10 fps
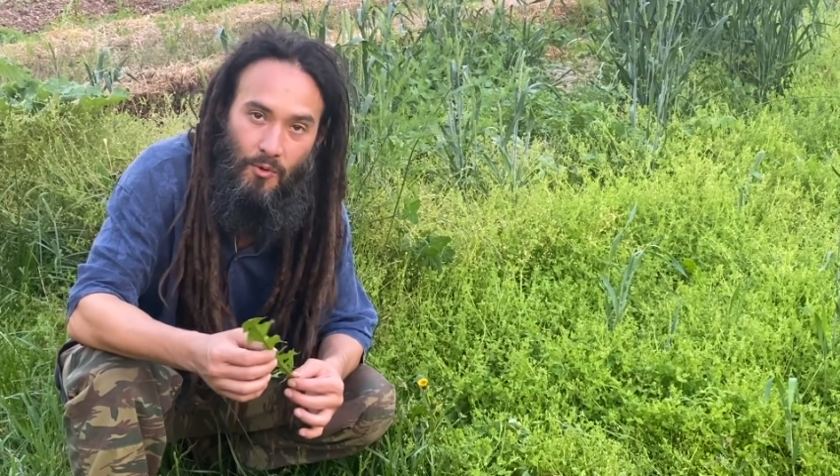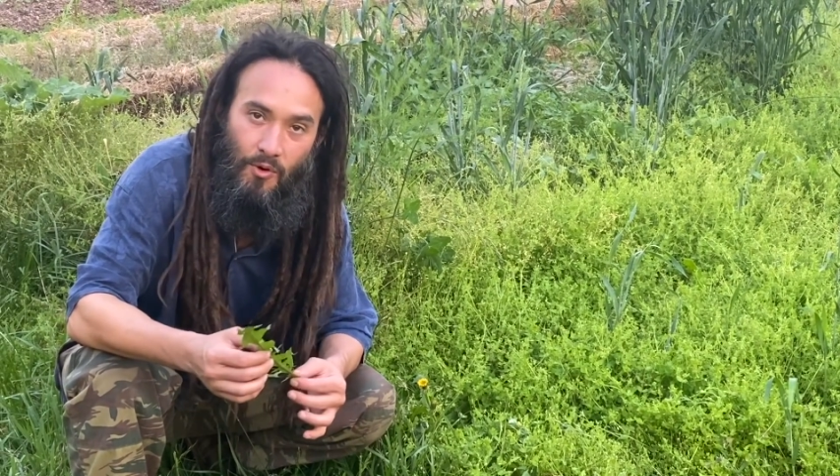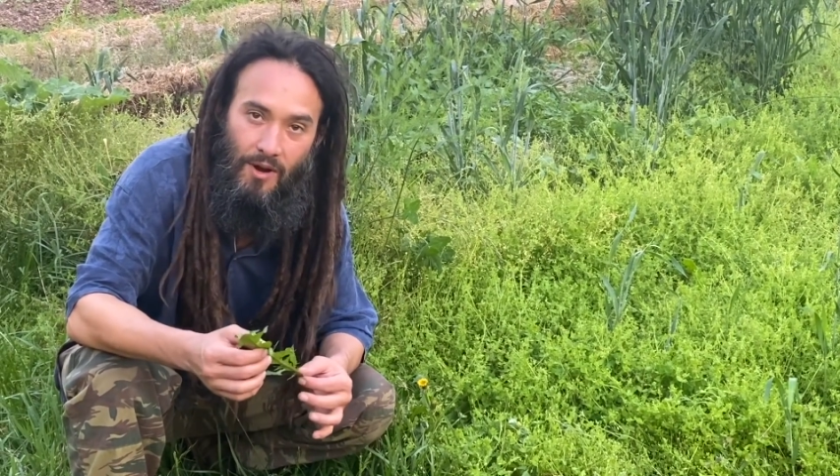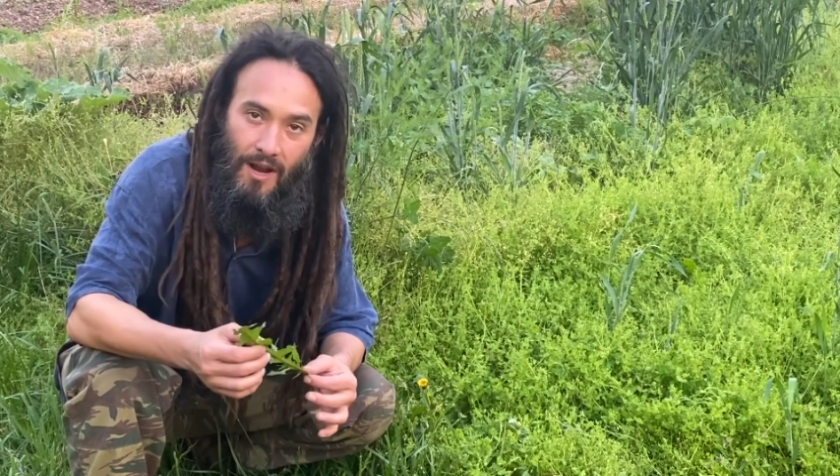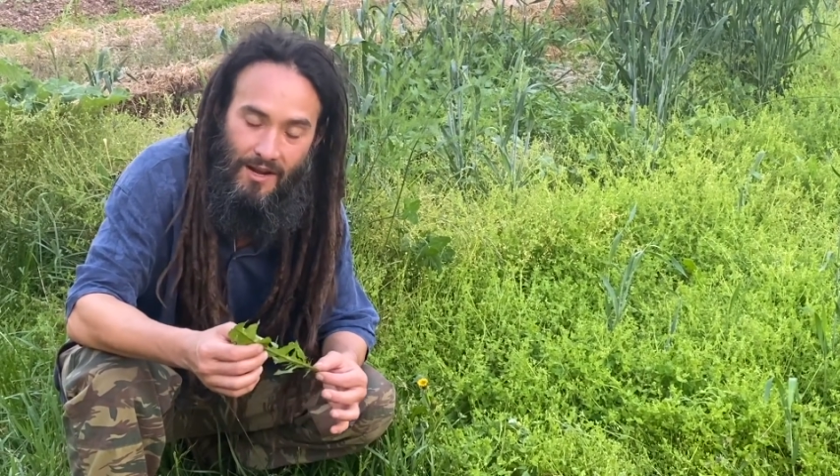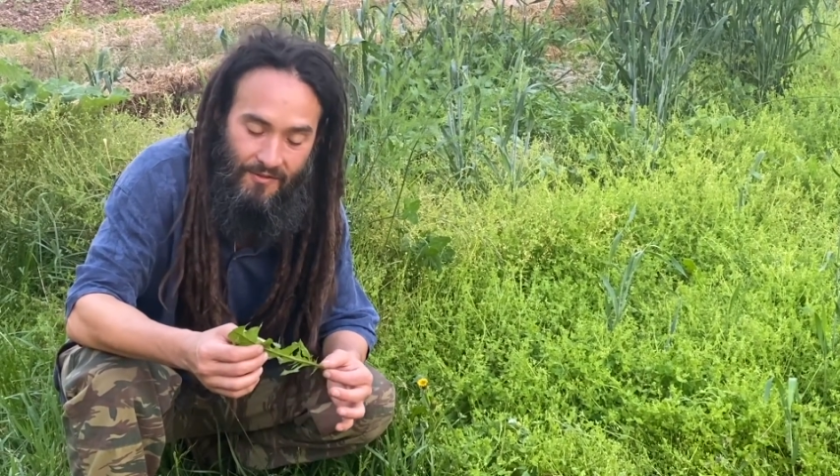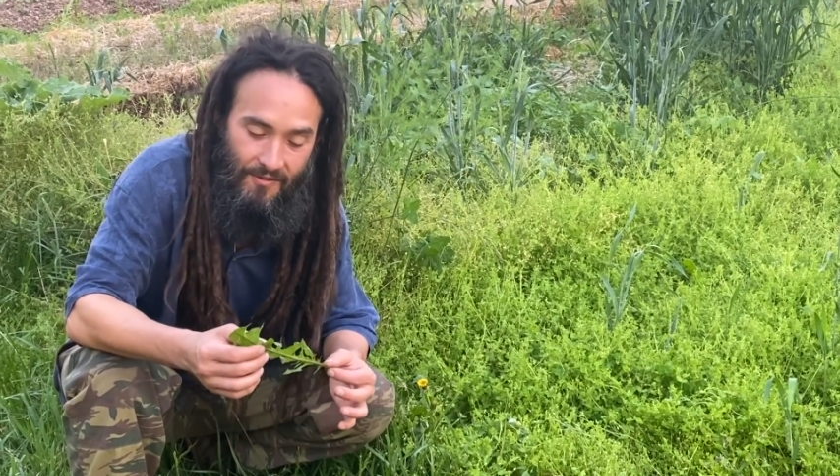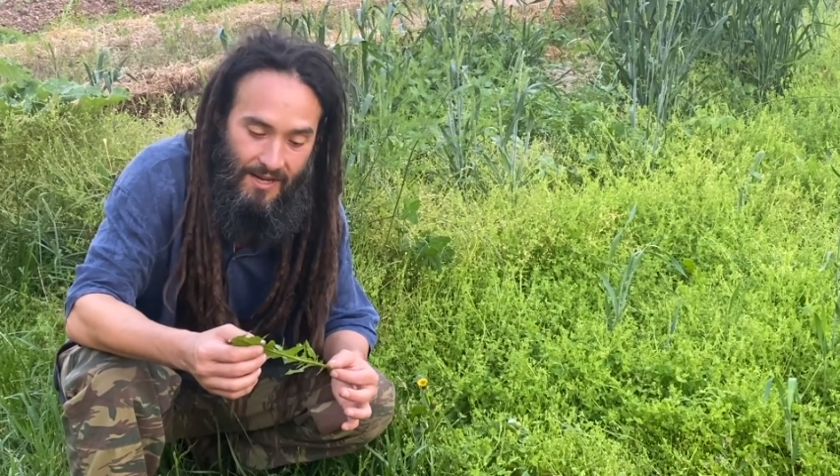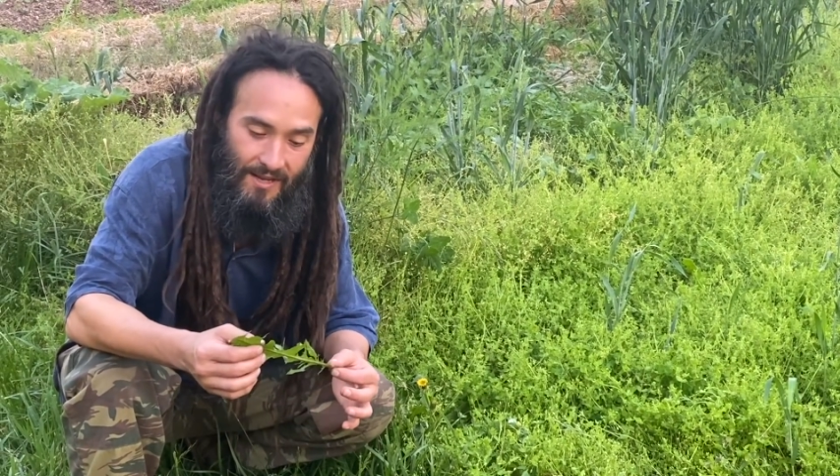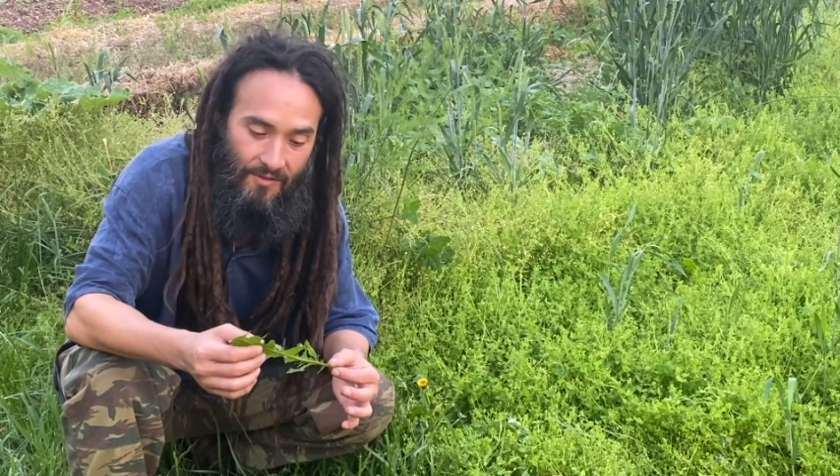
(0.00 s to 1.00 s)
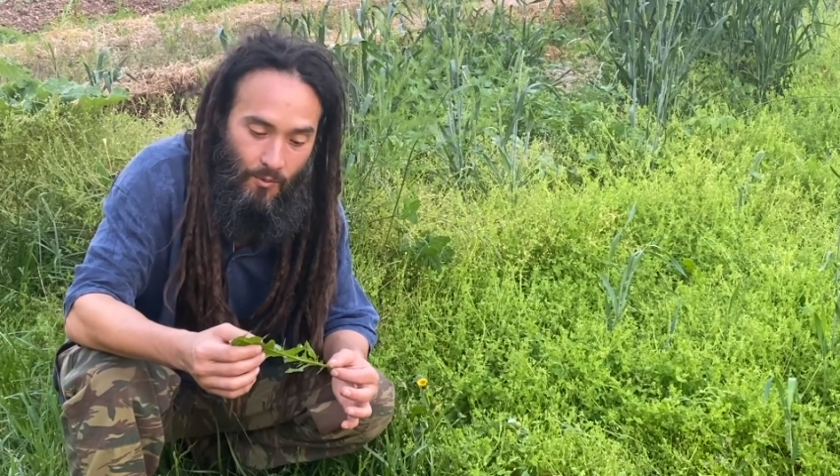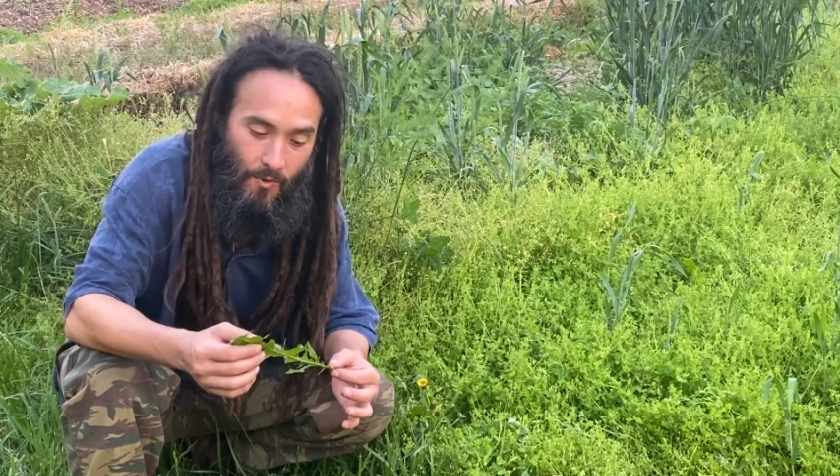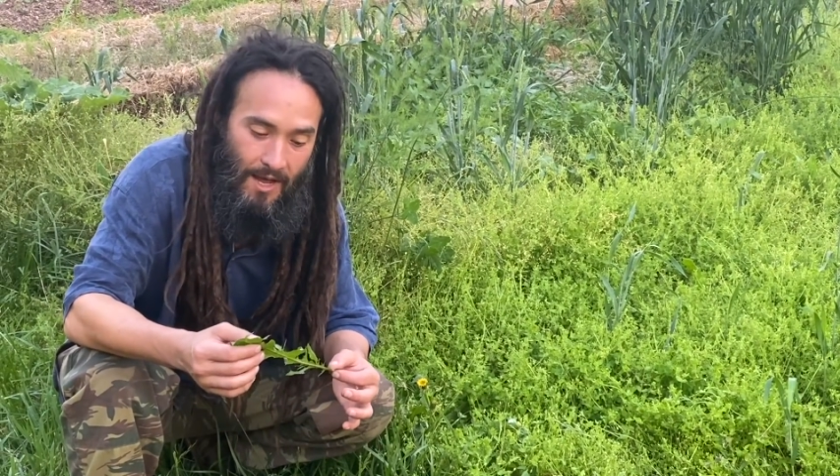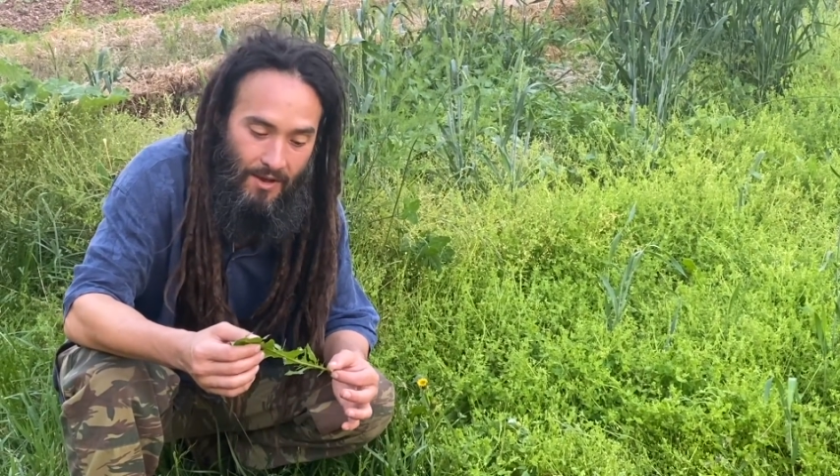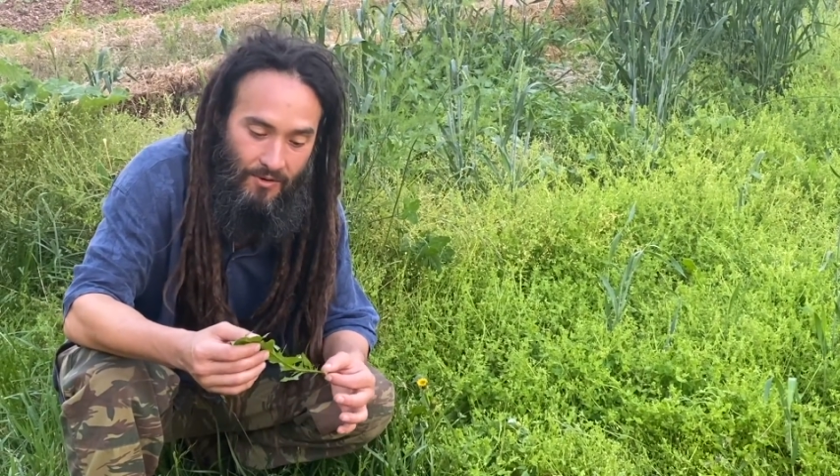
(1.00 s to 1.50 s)
boron of any of the
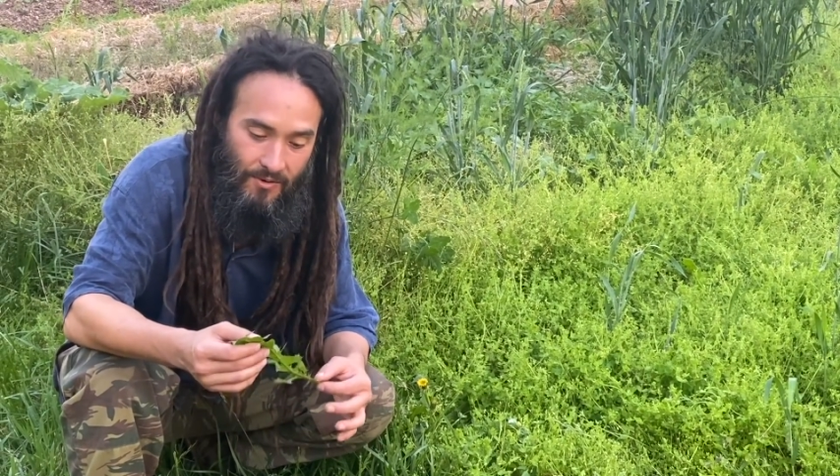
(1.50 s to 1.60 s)
wild